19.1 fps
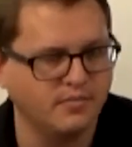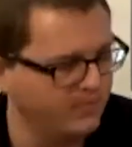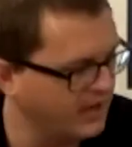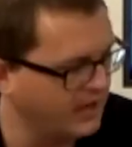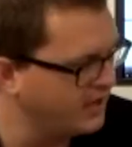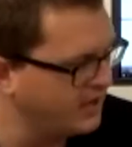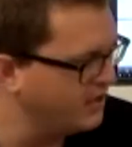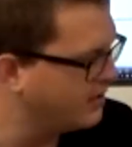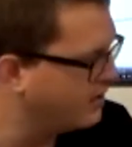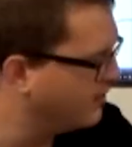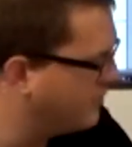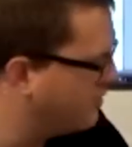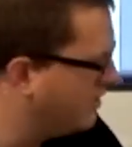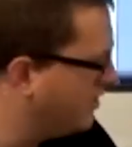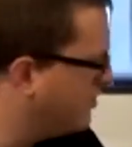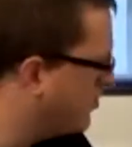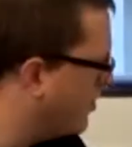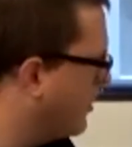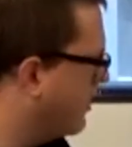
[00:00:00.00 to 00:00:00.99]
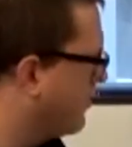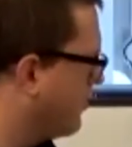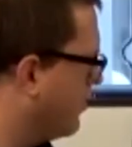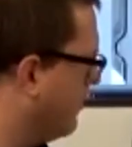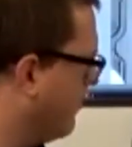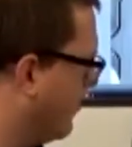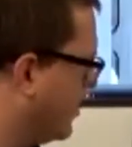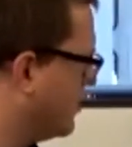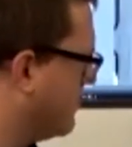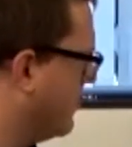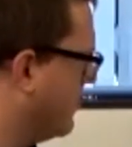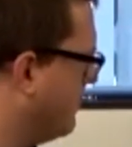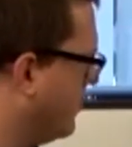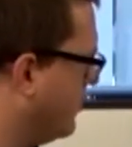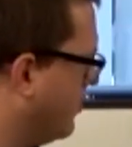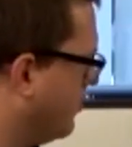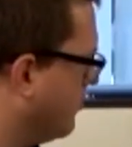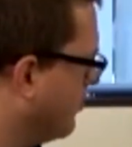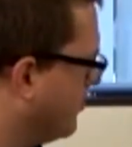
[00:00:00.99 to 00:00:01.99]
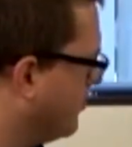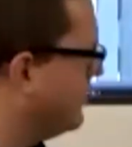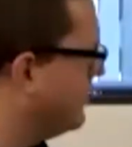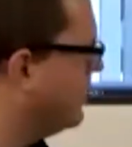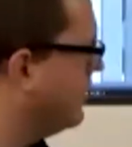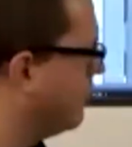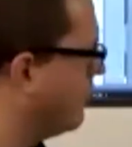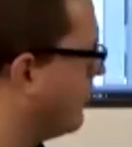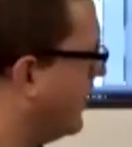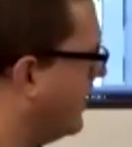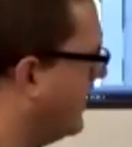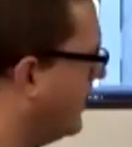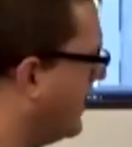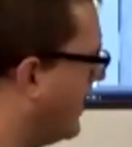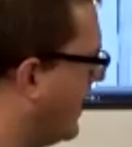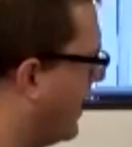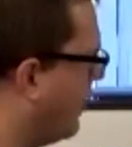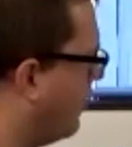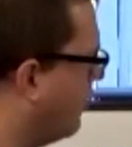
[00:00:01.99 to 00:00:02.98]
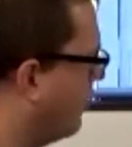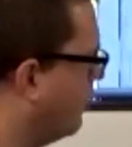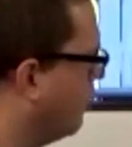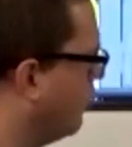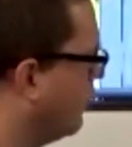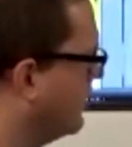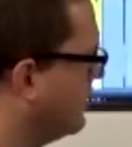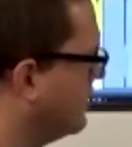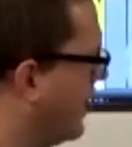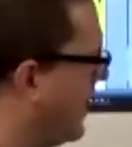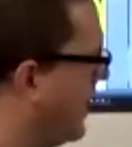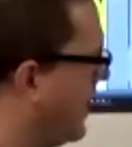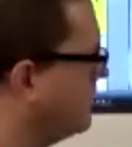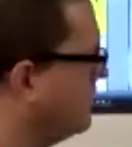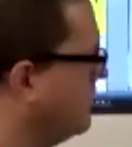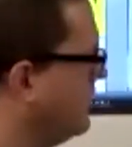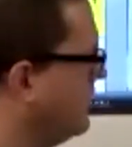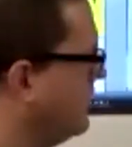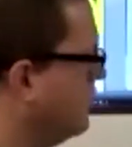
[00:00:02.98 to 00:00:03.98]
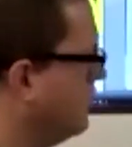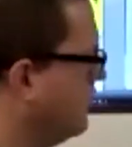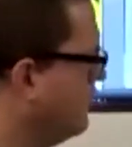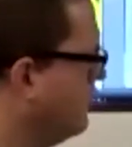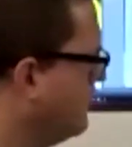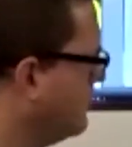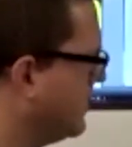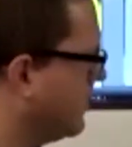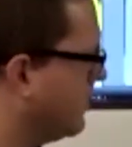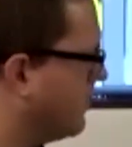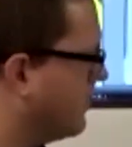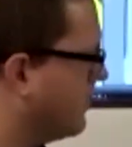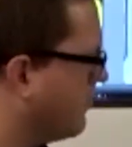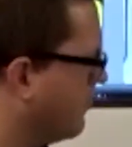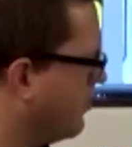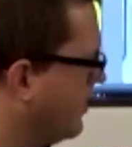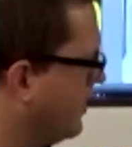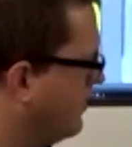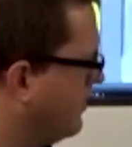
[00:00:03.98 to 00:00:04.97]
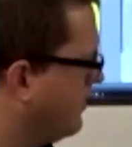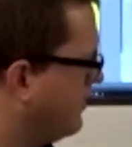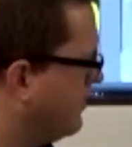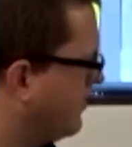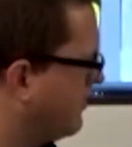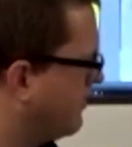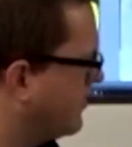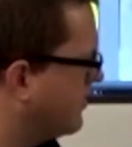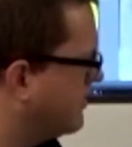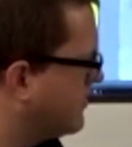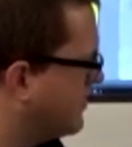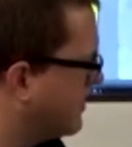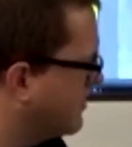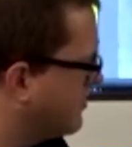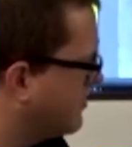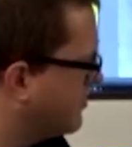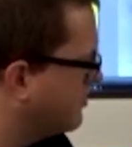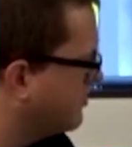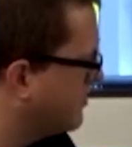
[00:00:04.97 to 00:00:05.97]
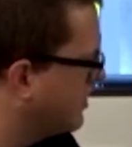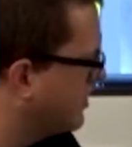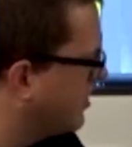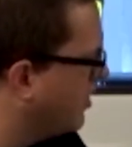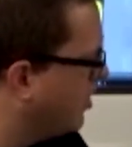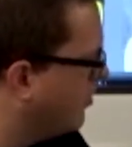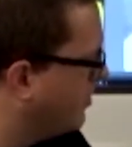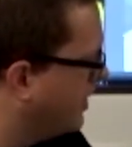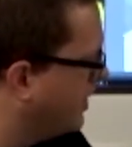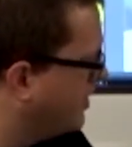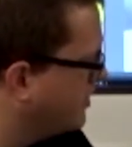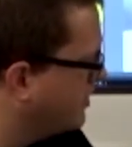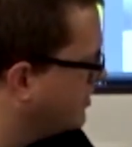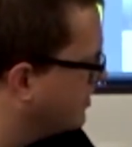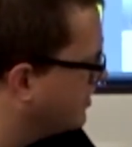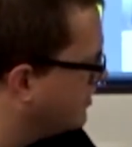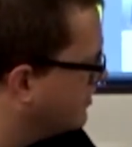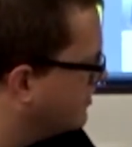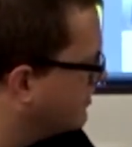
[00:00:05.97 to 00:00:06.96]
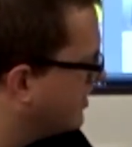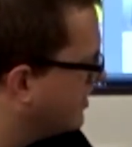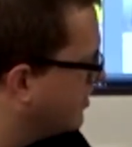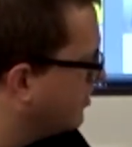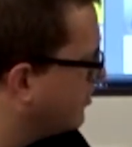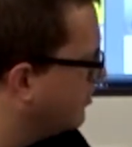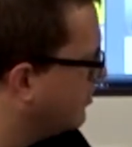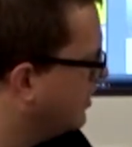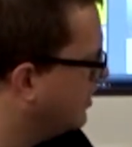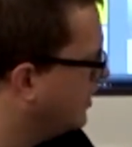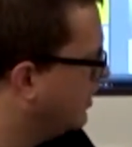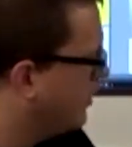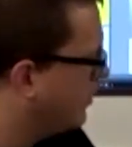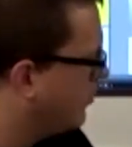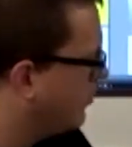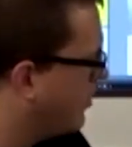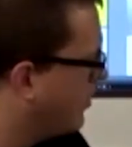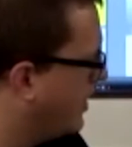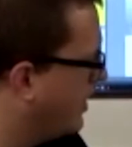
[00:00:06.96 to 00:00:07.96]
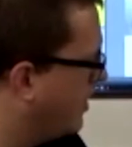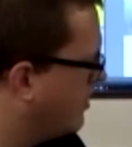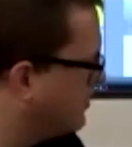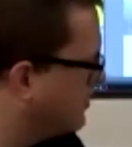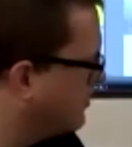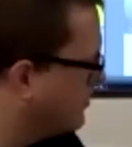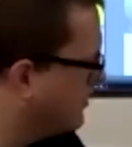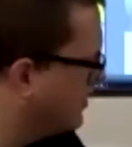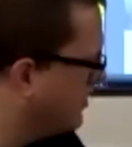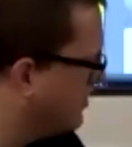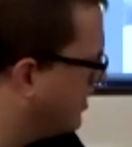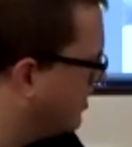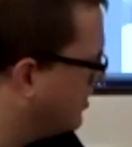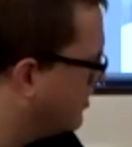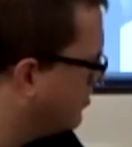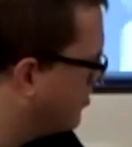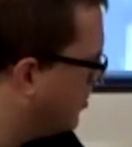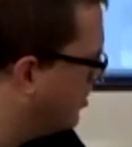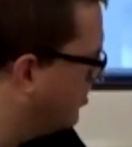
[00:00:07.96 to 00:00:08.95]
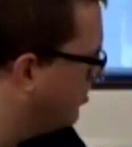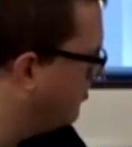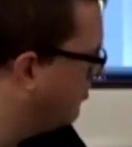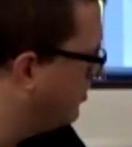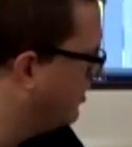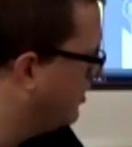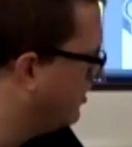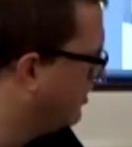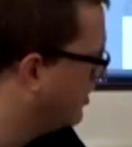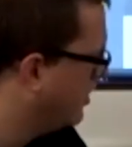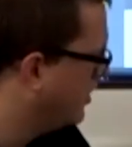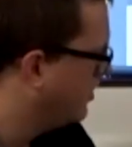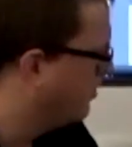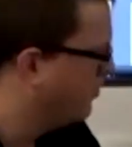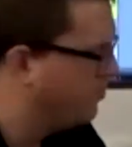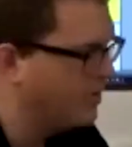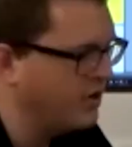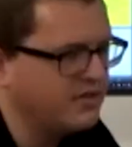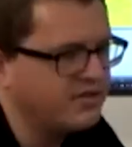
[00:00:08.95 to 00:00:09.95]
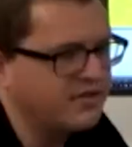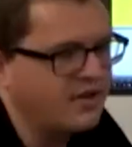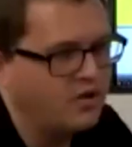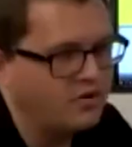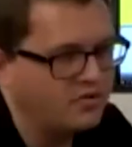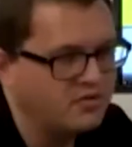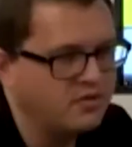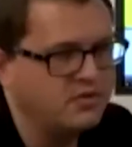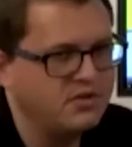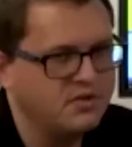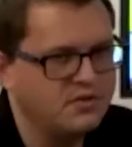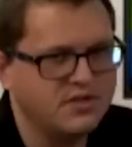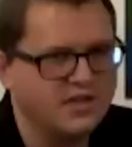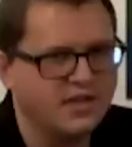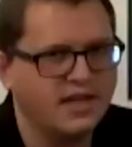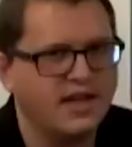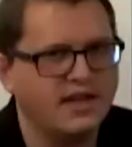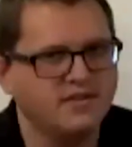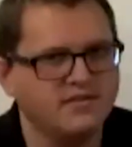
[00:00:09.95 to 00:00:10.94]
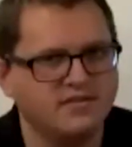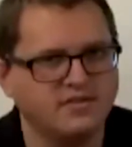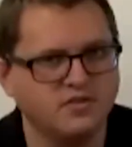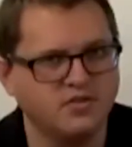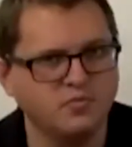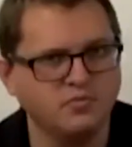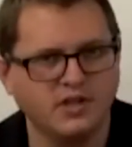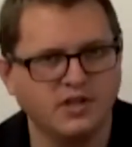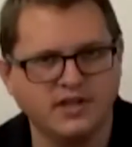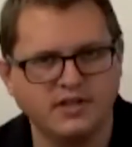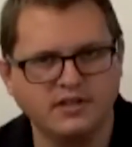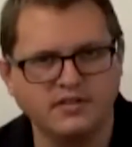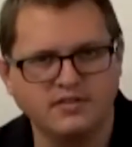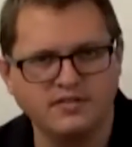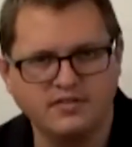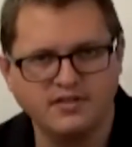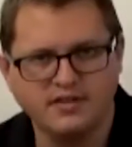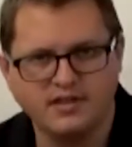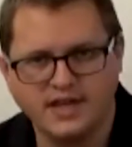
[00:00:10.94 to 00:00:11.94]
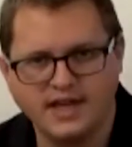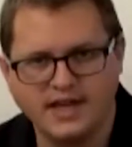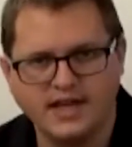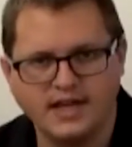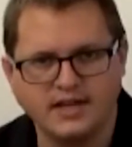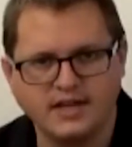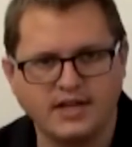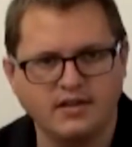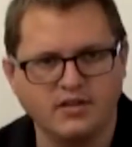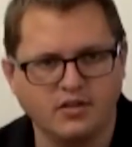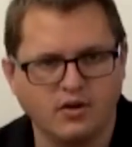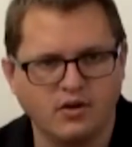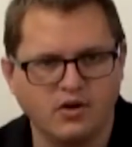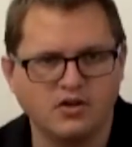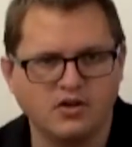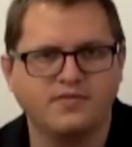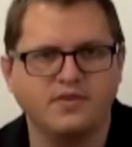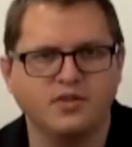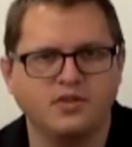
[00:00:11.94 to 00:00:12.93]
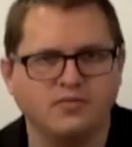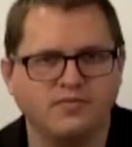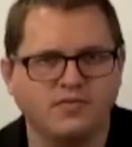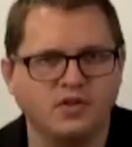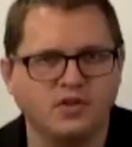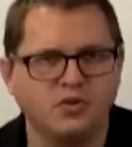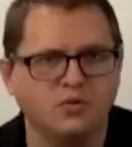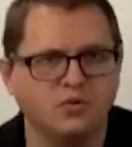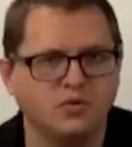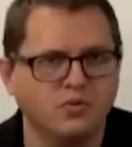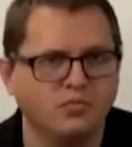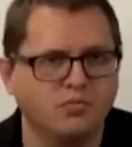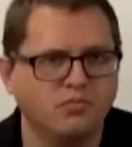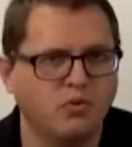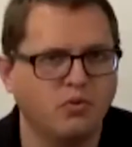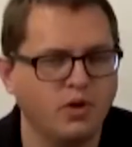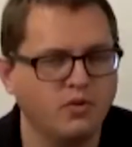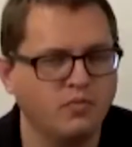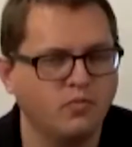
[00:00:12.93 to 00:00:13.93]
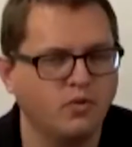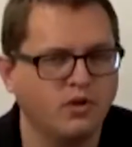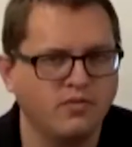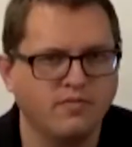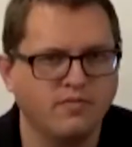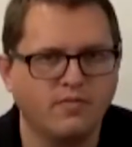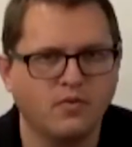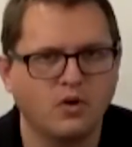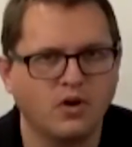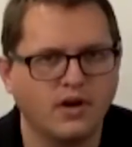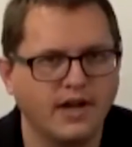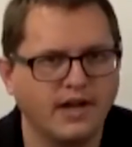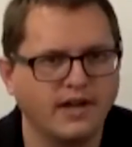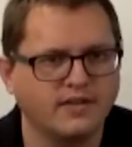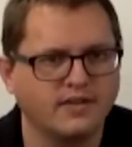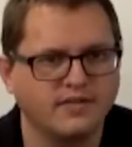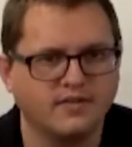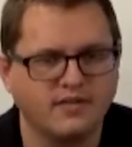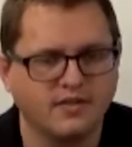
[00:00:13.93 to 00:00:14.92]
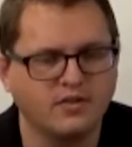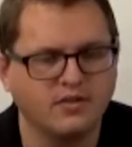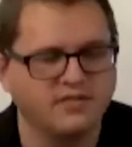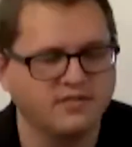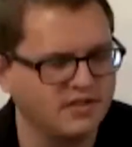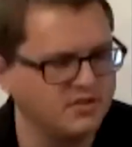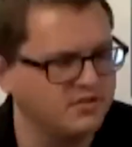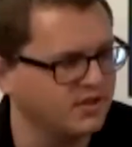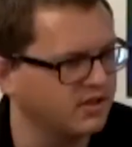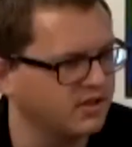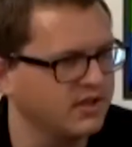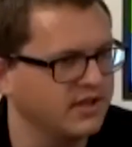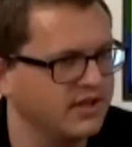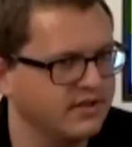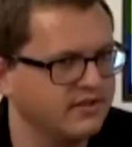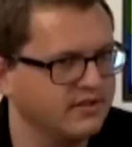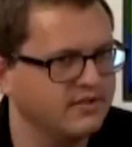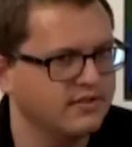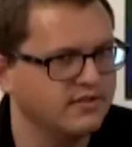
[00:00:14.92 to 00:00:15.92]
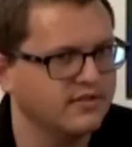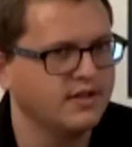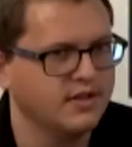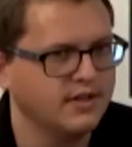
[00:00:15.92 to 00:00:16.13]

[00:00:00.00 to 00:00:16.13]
And you can see it's running through a measurement routine right now where it's actually using 3 different sensors in combination. So right now it's using a touch probe, but it's also using a zoom lens and a large field of view 0.14x telecentric lens.